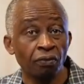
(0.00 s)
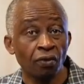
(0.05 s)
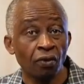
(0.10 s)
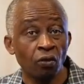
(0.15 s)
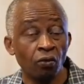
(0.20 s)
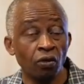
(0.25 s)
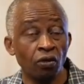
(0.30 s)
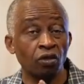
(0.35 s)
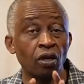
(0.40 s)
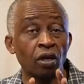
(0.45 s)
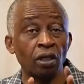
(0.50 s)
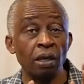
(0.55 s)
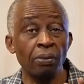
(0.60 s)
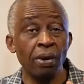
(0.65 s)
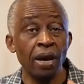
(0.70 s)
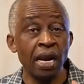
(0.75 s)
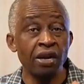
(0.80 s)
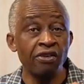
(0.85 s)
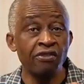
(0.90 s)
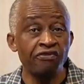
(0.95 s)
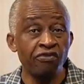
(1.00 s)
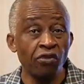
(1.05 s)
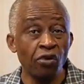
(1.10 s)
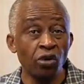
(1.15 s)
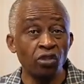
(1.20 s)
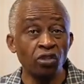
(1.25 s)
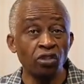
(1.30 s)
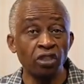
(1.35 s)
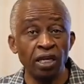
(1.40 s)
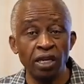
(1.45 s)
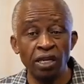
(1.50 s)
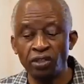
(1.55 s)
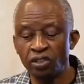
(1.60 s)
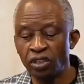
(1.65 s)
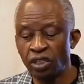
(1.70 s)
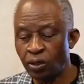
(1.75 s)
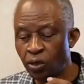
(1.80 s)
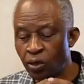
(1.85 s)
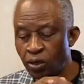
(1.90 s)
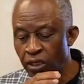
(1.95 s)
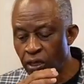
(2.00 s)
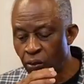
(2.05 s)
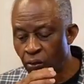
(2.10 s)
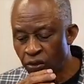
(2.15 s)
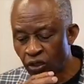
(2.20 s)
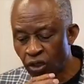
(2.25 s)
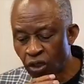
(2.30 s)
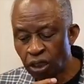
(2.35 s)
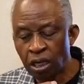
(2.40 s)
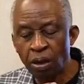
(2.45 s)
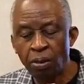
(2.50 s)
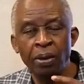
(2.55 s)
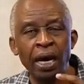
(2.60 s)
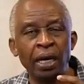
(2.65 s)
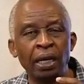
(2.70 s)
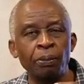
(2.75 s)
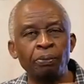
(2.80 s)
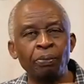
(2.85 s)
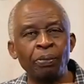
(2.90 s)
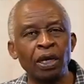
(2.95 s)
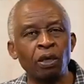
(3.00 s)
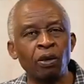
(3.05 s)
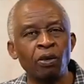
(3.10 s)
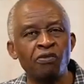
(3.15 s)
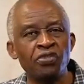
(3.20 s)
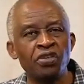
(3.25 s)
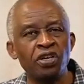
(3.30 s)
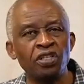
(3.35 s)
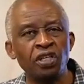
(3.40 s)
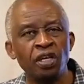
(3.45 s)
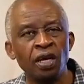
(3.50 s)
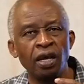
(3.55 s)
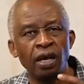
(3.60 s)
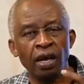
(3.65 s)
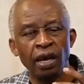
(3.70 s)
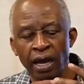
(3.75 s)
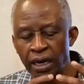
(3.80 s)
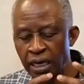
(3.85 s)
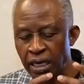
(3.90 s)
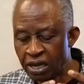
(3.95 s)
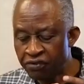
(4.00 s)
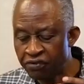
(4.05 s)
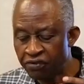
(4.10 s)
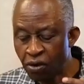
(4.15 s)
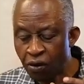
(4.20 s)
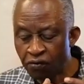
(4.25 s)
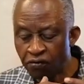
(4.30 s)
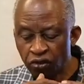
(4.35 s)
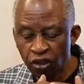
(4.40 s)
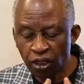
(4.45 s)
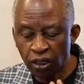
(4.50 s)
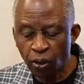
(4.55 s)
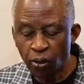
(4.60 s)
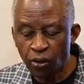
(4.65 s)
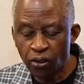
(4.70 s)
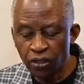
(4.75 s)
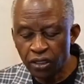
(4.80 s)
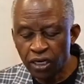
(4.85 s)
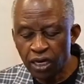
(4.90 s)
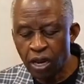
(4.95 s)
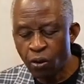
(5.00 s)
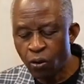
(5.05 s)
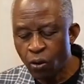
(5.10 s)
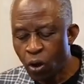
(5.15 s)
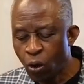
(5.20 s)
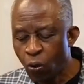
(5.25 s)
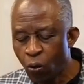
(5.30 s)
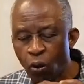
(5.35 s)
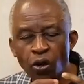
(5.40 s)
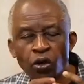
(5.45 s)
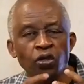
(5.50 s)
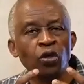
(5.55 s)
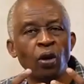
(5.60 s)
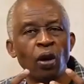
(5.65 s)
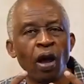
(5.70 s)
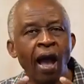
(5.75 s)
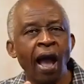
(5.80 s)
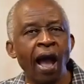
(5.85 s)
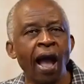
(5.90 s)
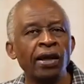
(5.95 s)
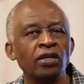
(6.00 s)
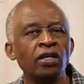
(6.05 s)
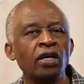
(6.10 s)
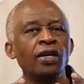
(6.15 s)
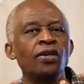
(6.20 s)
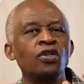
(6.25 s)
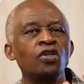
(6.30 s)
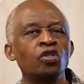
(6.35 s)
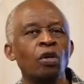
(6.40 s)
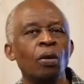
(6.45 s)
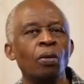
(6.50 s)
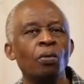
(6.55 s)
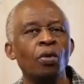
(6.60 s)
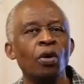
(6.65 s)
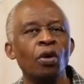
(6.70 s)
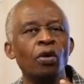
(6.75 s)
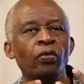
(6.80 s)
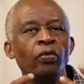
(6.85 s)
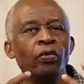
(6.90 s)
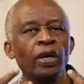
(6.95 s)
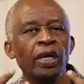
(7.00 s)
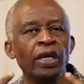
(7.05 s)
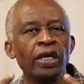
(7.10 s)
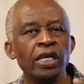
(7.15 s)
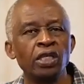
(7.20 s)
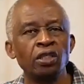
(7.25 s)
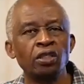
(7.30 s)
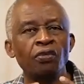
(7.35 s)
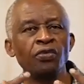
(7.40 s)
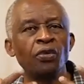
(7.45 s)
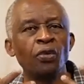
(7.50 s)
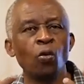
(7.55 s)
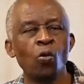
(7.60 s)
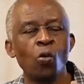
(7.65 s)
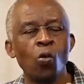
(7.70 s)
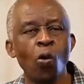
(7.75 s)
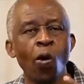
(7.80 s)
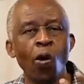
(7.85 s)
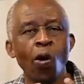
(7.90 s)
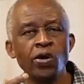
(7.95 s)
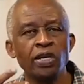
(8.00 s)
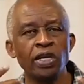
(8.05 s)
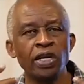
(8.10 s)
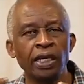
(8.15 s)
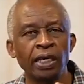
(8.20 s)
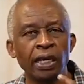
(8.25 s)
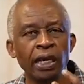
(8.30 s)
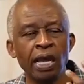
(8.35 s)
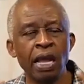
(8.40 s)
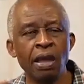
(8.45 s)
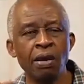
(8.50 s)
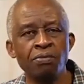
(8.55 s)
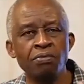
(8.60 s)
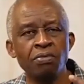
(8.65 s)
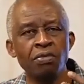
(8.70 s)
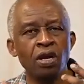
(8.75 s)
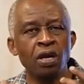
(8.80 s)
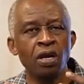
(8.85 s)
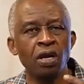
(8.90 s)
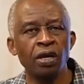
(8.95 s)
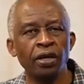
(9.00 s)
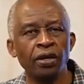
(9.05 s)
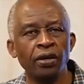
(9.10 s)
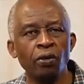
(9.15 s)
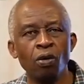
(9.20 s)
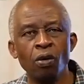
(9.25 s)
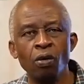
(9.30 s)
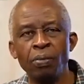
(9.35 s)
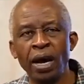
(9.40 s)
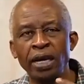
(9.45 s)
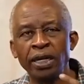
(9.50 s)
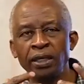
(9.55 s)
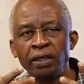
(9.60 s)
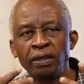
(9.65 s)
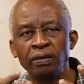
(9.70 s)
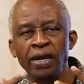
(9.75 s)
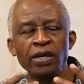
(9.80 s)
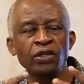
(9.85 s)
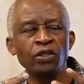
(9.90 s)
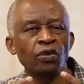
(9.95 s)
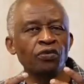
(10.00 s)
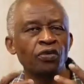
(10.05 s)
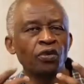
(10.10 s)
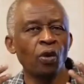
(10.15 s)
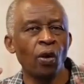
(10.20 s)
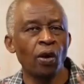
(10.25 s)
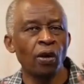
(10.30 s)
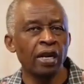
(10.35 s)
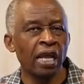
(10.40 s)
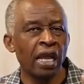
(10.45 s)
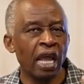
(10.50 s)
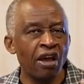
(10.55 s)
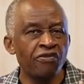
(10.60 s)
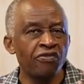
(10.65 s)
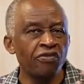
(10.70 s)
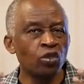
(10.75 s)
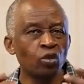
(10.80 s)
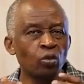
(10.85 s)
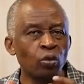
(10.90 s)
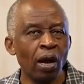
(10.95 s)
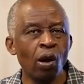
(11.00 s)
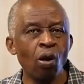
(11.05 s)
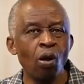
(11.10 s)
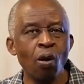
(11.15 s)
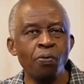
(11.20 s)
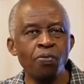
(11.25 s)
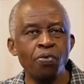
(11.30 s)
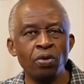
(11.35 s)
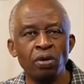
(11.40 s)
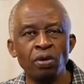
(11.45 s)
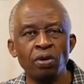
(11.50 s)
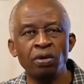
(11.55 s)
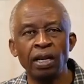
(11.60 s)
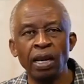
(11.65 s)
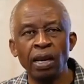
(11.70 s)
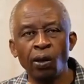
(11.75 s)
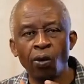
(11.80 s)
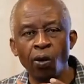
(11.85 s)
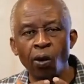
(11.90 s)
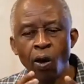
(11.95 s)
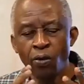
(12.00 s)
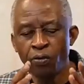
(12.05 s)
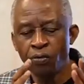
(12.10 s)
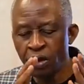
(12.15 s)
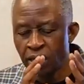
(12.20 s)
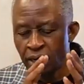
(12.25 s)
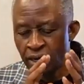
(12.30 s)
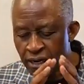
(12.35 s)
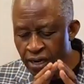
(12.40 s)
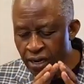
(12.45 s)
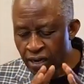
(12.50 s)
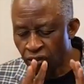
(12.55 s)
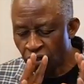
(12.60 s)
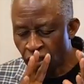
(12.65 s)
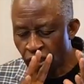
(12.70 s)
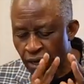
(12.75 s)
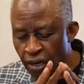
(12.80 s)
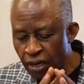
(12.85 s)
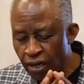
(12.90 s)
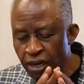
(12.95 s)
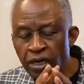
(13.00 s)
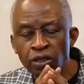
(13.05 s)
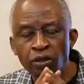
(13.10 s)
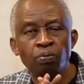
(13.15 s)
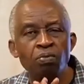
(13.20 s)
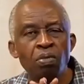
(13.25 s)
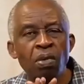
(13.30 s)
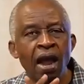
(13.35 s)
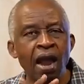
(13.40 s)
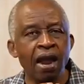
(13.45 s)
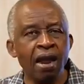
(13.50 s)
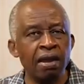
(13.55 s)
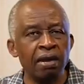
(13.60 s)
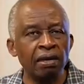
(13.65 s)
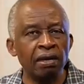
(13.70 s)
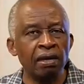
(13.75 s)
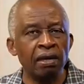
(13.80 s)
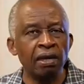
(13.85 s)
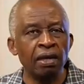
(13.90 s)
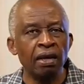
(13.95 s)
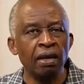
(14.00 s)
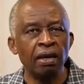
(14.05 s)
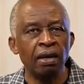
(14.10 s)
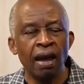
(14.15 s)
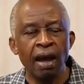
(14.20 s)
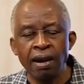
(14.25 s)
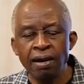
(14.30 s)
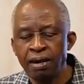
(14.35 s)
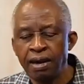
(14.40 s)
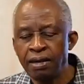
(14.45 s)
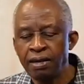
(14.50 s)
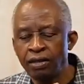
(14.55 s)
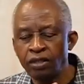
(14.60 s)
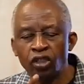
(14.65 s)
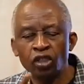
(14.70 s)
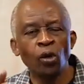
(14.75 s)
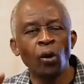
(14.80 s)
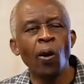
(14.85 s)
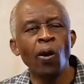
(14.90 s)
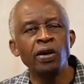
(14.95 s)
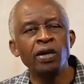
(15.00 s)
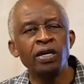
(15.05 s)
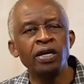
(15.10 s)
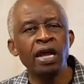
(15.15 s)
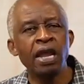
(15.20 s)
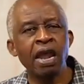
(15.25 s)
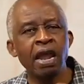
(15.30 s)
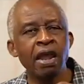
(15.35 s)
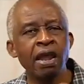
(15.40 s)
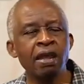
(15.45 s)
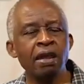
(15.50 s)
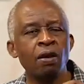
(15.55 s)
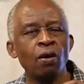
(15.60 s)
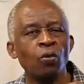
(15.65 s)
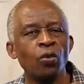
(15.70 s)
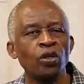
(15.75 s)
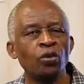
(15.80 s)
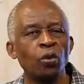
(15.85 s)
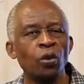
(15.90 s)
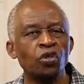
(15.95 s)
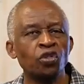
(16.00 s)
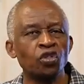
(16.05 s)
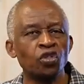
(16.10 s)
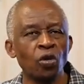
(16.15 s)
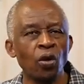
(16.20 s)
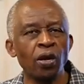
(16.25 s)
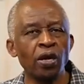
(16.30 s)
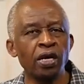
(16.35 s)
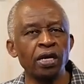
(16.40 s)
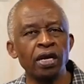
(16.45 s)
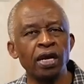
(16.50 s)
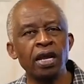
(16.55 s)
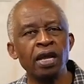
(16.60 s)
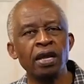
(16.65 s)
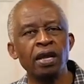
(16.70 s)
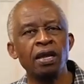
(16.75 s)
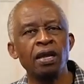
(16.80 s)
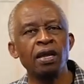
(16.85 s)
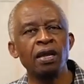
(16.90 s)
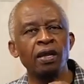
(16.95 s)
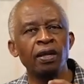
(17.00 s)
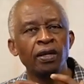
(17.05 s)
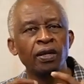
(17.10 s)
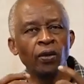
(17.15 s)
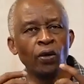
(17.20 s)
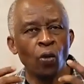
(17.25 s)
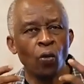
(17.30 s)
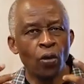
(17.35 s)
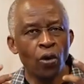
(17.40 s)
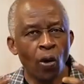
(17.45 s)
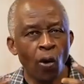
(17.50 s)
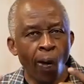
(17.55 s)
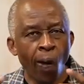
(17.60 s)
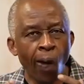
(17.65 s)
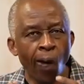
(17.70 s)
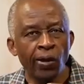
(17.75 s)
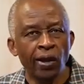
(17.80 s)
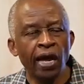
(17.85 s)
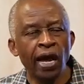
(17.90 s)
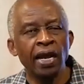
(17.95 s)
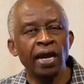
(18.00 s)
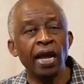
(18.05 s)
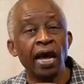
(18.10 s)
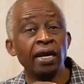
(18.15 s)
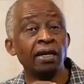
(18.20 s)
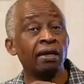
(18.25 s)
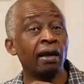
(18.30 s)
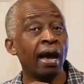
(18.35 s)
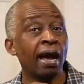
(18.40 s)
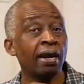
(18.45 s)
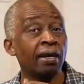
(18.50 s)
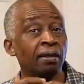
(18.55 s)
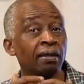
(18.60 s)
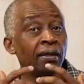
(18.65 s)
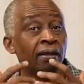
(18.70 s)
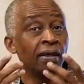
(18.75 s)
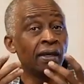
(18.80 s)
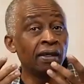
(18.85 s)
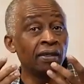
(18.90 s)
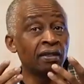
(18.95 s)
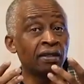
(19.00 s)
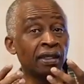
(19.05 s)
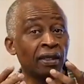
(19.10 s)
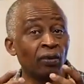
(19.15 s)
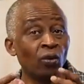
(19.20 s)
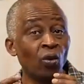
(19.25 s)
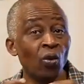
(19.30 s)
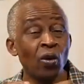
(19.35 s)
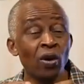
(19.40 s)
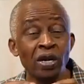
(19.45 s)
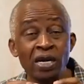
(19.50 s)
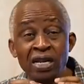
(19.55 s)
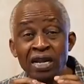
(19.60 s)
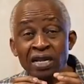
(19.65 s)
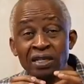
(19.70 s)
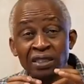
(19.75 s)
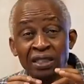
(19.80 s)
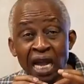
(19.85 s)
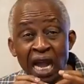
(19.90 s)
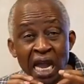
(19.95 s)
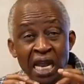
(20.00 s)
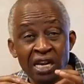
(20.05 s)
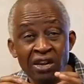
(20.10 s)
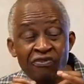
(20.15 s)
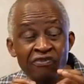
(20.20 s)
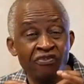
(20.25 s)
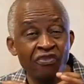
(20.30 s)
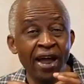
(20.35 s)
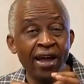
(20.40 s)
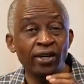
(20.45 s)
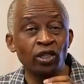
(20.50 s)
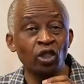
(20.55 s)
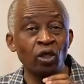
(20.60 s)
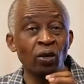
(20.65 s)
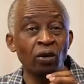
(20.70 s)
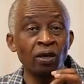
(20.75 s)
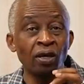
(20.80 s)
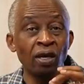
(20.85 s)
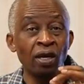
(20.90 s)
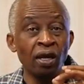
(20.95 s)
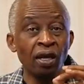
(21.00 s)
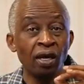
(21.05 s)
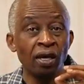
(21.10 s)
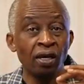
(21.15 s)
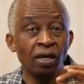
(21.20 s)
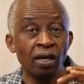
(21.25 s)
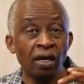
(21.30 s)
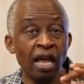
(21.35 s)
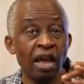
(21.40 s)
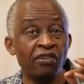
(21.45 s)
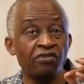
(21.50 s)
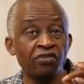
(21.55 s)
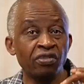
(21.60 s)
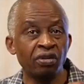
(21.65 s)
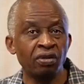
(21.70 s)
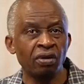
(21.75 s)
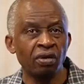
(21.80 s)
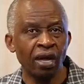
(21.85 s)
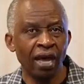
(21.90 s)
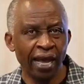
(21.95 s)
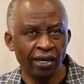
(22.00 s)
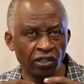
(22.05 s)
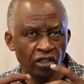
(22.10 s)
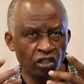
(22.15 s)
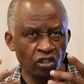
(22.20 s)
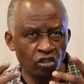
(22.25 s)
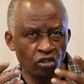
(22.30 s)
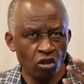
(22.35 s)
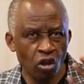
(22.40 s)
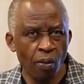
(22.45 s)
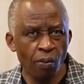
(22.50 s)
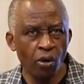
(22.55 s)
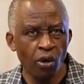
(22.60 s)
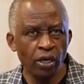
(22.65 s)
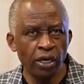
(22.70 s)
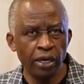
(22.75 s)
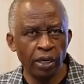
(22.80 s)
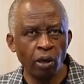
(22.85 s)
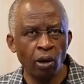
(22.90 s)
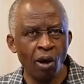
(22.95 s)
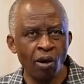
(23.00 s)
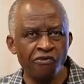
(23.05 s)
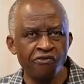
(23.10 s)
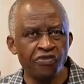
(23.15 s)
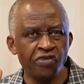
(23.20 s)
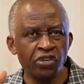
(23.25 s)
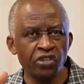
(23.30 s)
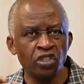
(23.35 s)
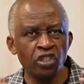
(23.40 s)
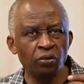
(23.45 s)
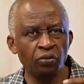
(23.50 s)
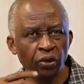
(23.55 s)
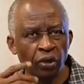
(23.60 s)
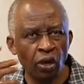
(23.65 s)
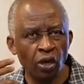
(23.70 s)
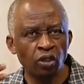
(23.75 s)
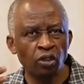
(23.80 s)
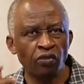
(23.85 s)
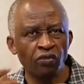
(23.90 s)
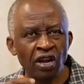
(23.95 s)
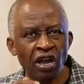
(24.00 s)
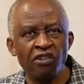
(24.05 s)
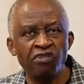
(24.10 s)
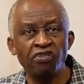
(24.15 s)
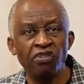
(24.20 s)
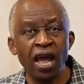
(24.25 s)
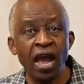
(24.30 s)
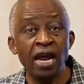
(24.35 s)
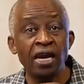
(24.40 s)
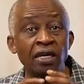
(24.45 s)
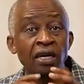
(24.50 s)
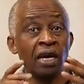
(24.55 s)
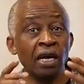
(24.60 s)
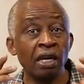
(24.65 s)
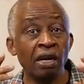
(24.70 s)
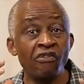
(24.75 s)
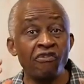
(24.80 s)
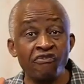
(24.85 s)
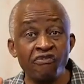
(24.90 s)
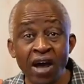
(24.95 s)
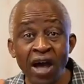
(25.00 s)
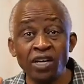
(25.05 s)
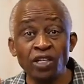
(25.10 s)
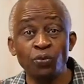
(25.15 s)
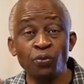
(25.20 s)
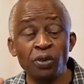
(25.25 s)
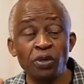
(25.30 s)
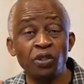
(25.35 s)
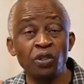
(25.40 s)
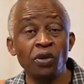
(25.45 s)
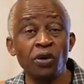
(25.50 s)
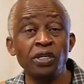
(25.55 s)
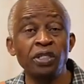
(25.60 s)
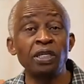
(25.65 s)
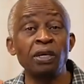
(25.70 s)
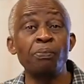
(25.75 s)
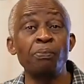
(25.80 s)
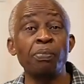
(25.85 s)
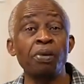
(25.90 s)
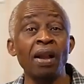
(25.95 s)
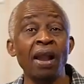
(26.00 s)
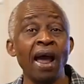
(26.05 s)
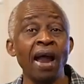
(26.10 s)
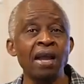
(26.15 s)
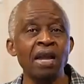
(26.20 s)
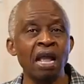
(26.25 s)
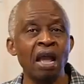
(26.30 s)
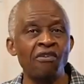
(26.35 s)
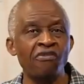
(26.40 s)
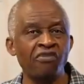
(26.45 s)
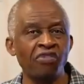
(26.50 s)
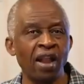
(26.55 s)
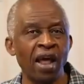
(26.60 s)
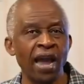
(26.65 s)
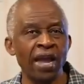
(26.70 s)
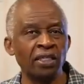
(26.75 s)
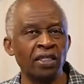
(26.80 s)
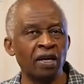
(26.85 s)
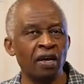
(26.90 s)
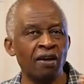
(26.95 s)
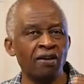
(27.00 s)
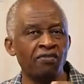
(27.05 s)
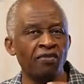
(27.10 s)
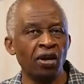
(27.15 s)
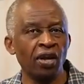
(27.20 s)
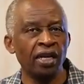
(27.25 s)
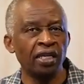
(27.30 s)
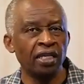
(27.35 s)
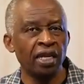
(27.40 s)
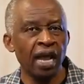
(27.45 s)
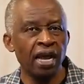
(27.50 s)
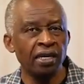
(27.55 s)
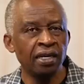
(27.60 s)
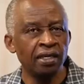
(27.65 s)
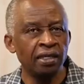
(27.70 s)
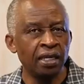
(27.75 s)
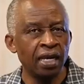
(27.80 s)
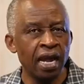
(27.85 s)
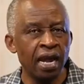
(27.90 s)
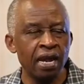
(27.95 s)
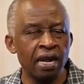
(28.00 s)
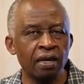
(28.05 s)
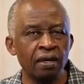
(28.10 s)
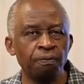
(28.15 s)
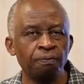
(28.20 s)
We talked about the first day. Second day, we talked about a part of it. And even on the second day, we also had some release of the word that came, you know, by the grace of the Lord. The heavens were open. The Lord released his mind. And then the third day, which was Sunday, you know, we all gathered. And listen, only a tiny fraction left, as is normal in conferences, because of their flight. The vast majority planned their flight for later in the day.